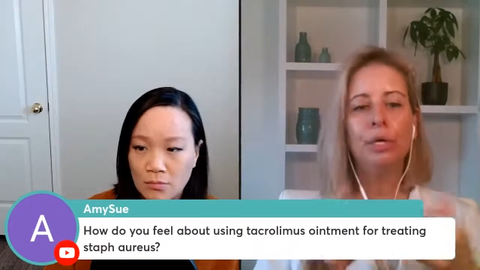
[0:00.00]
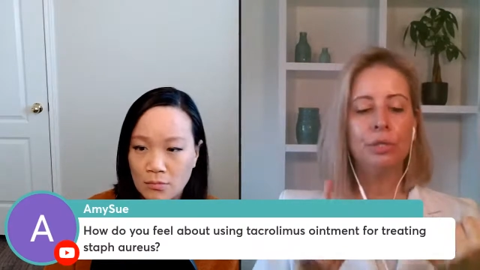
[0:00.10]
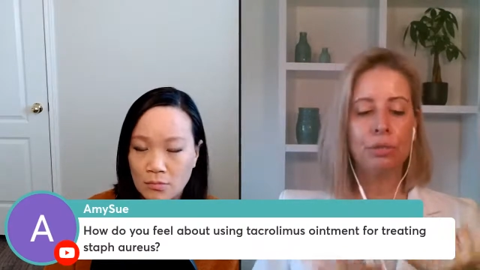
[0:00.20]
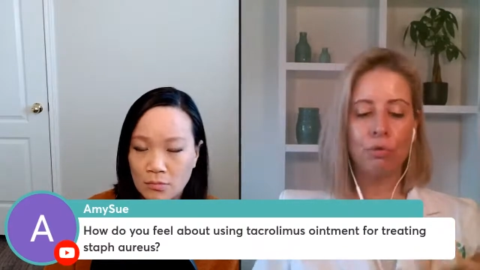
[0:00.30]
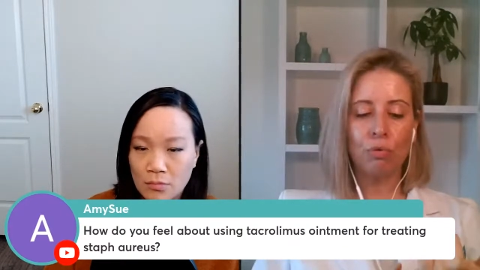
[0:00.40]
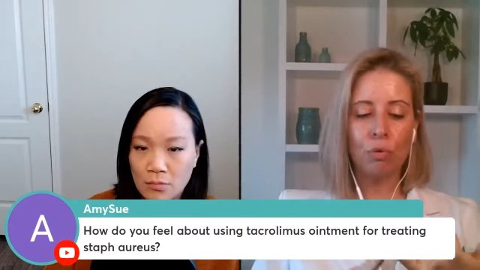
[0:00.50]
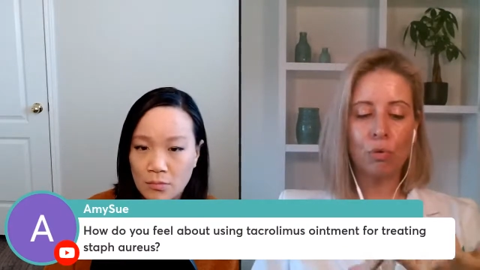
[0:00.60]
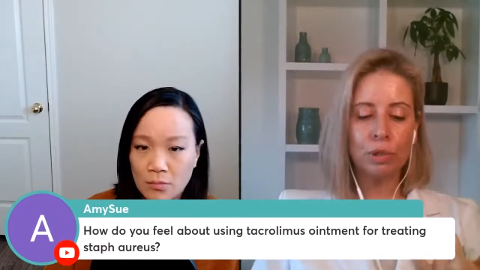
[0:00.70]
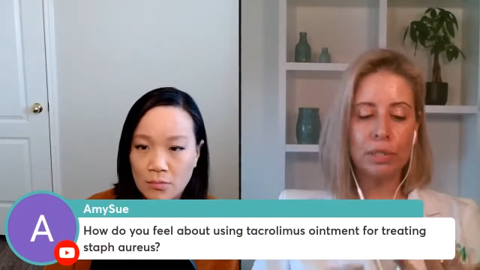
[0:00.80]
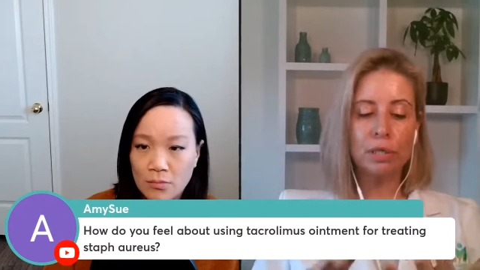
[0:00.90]
Speaker 1: So do
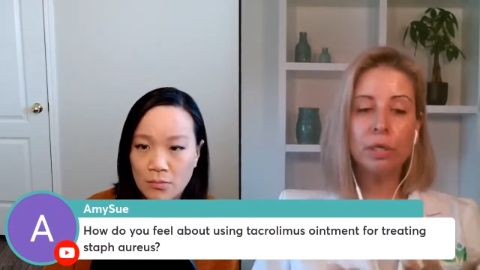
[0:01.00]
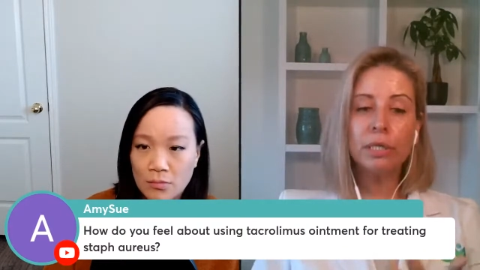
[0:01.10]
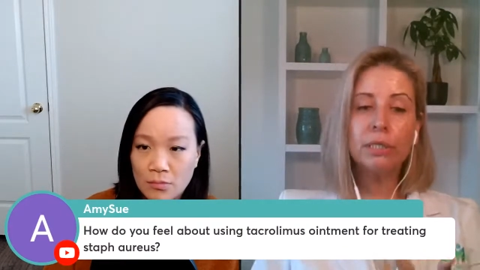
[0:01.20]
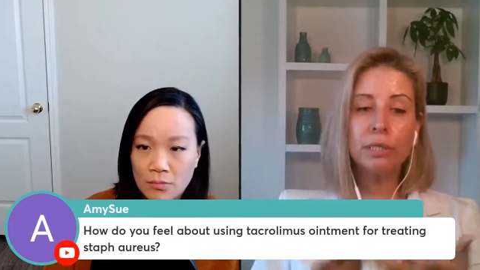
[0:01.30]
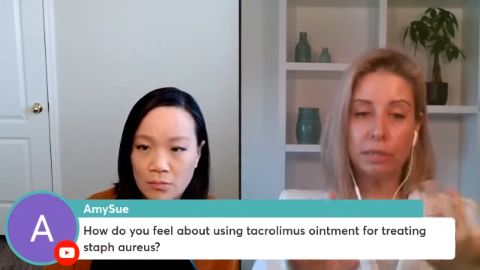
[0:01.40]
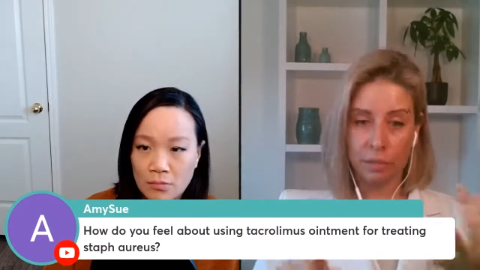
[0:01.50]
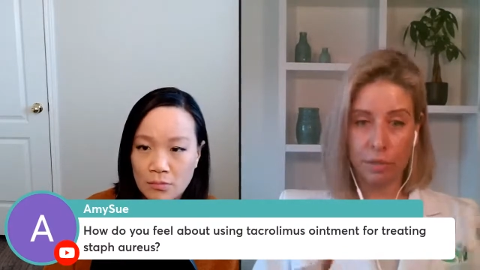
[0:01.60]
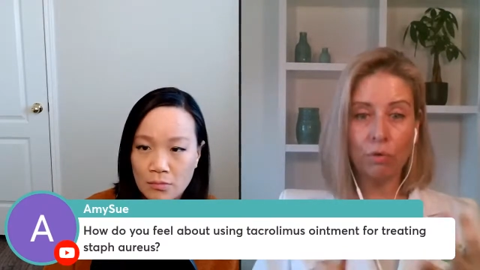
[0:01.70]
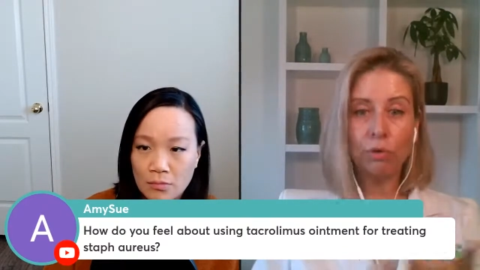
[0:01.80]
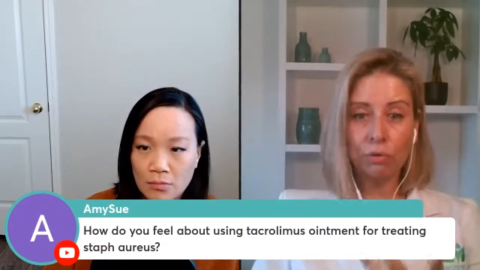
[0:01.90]
oral steroids.
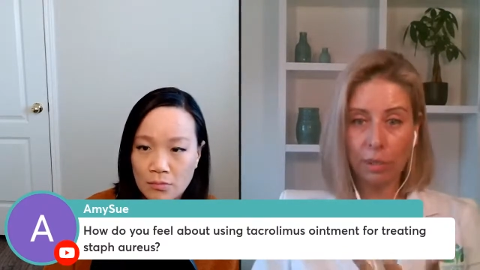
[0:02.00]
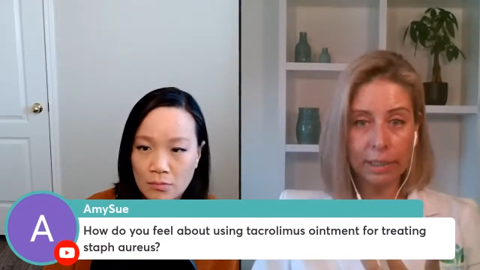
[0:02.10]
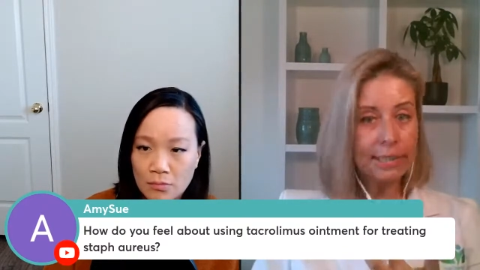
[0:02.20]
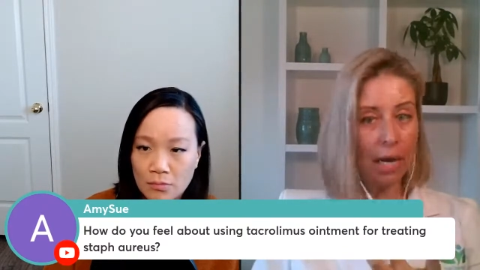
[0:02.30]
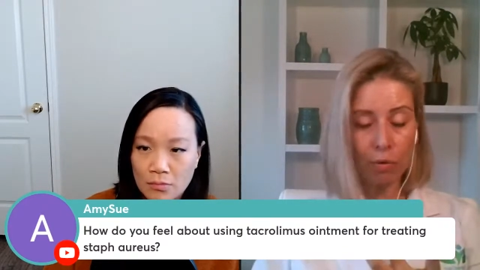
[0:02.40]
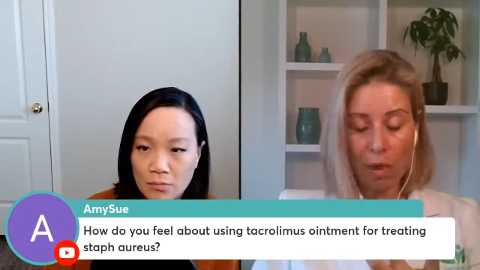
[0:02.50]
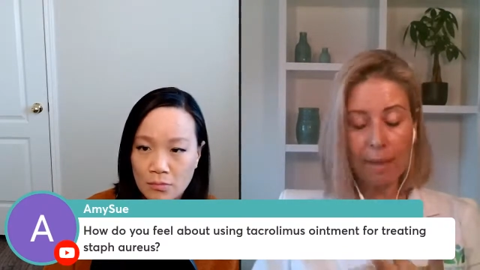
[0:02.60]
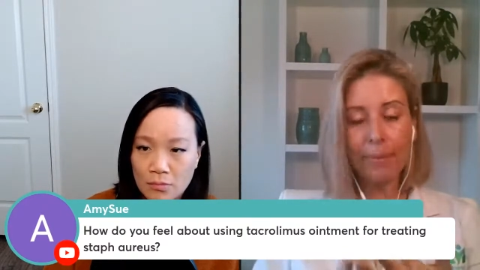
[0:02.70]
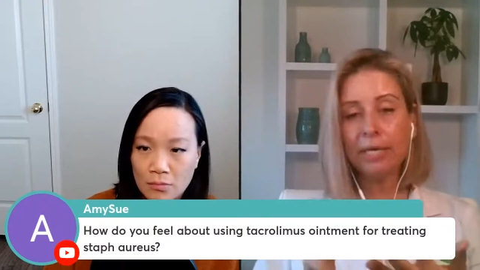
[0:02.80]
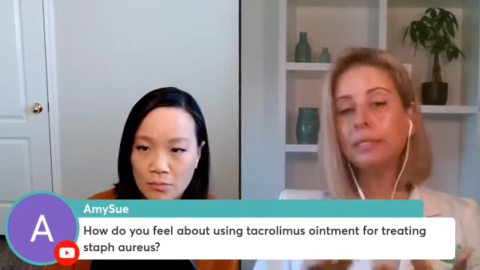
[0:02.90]
So do
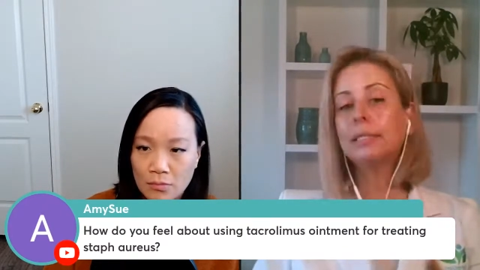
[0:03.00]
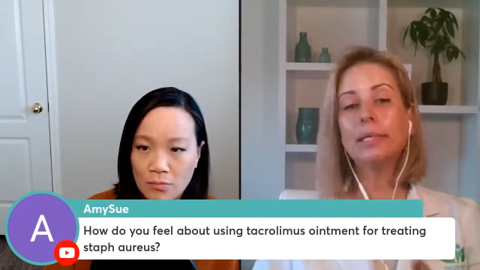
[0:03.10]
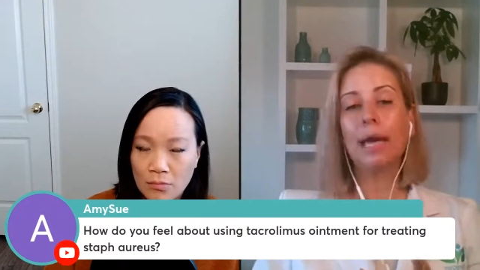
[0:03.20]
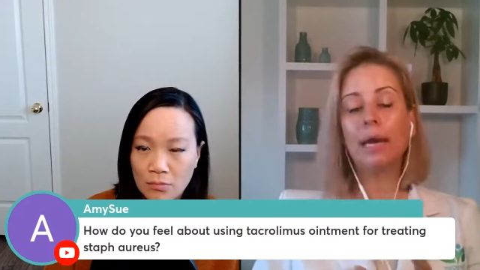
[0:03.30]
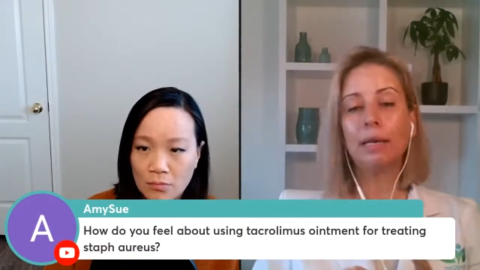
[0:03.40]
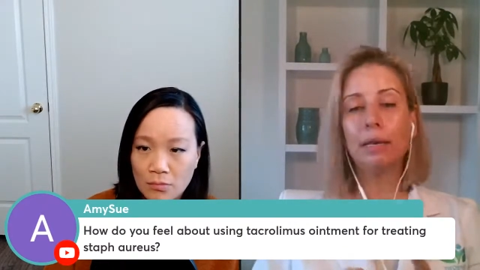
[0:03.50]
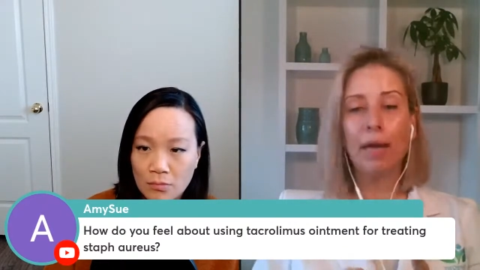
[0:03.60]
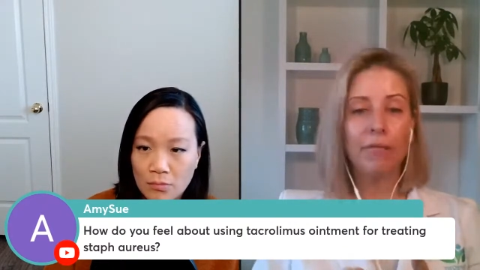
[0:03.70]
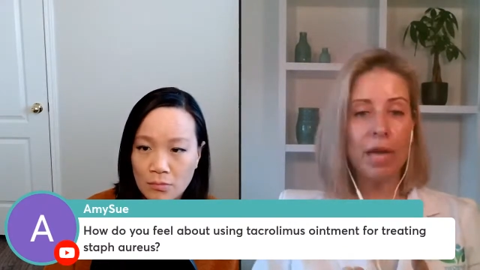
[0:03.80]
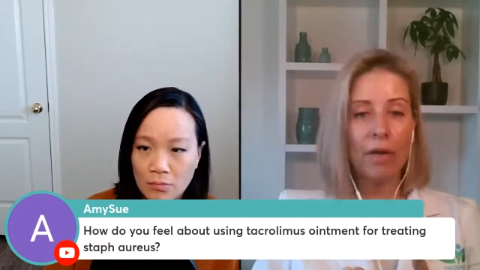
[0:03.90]
tacrolimus and
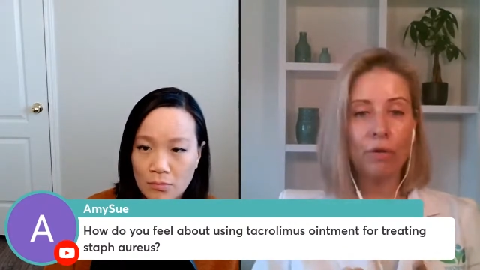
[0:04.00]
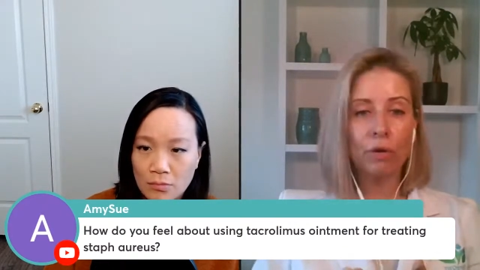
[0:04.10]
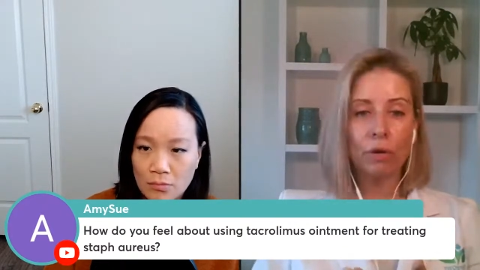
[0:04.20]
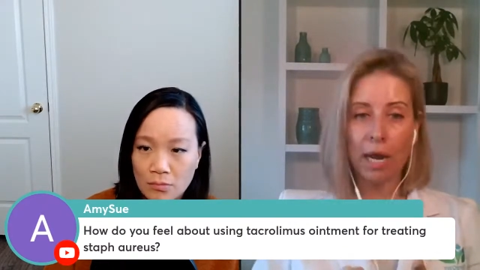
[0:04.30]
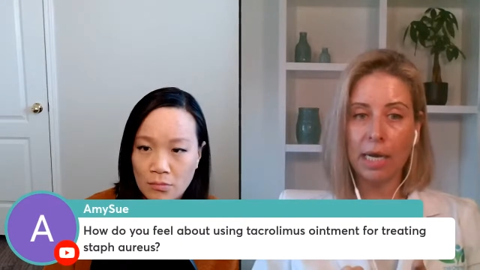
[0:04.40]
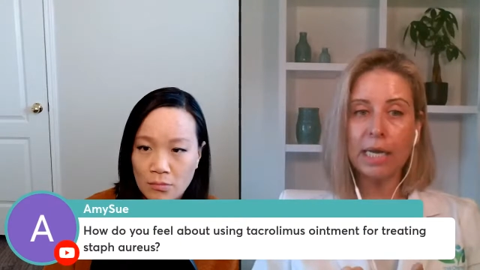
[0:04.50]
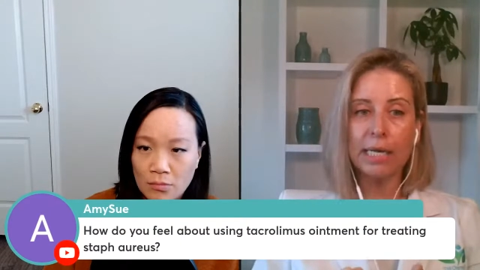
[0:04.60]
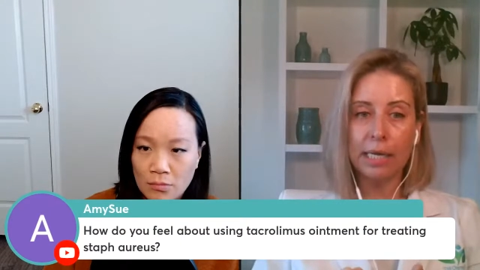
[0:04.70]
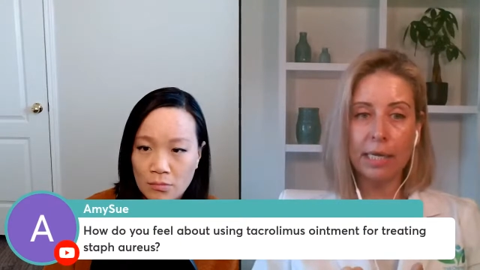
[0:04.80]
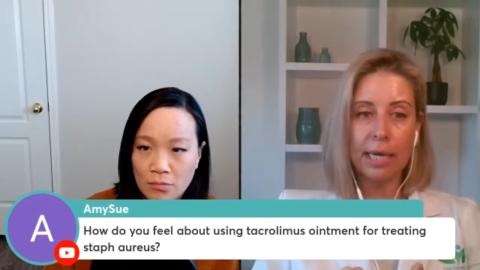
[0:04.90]
and the other kind of
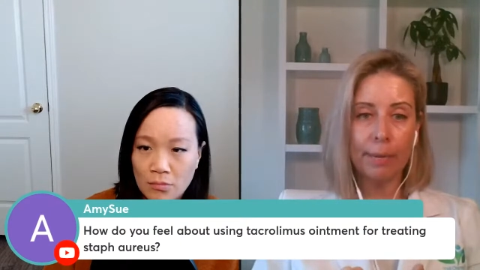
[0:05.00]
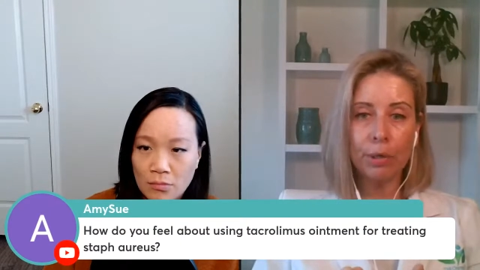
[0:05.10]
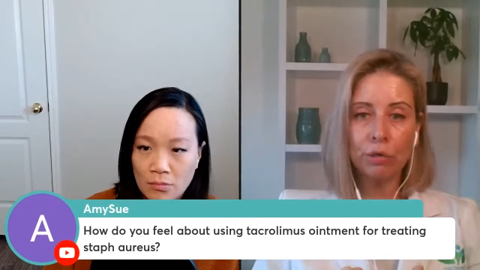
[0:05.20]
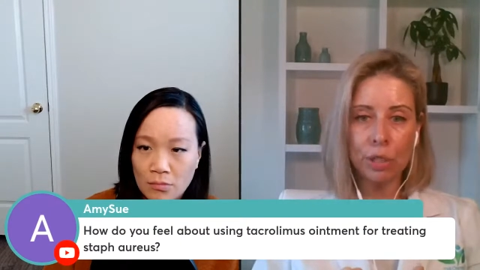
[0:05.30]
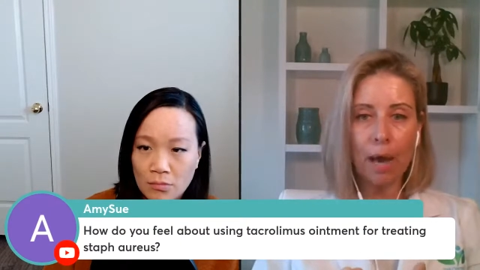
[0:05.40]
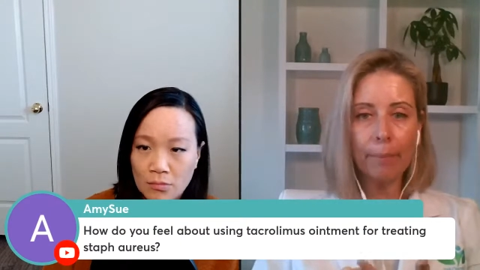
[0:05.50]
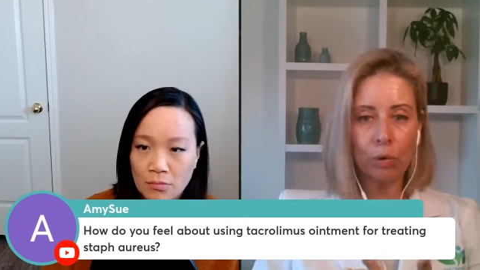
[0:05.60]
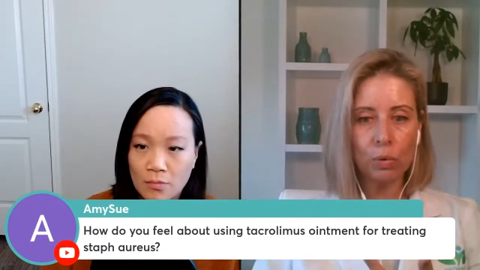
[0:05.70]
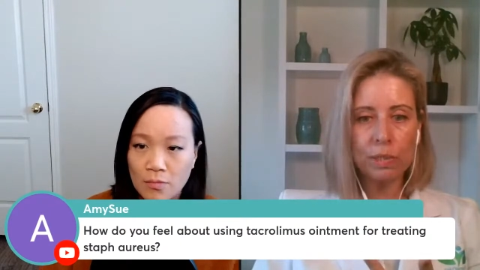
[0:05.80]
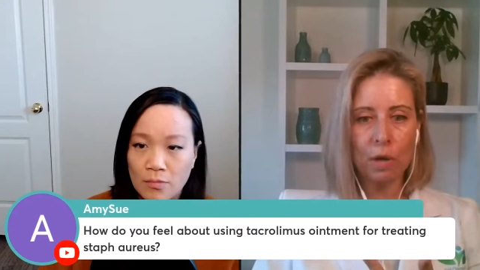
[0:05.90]
in, inhibitor
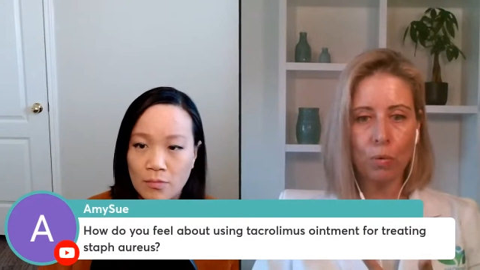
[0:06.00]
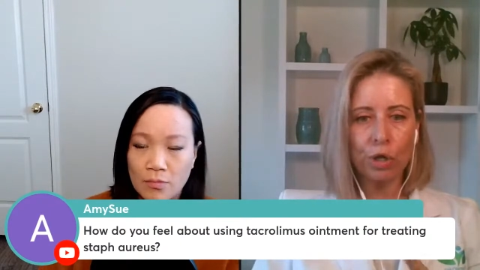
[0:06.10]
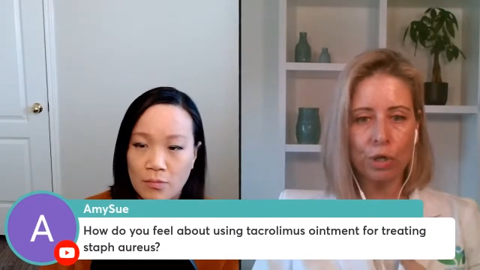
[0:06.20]
topicals that we're